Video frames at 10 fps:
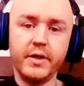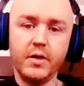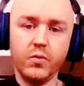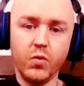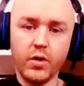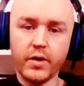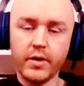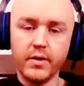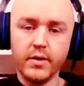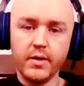it'll
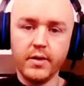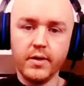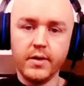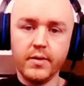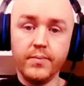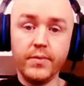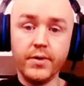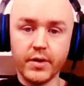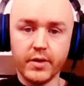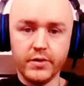work
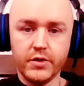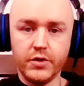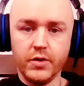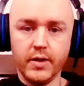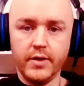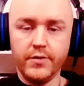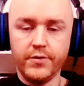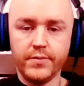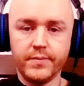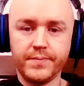miracles in your life.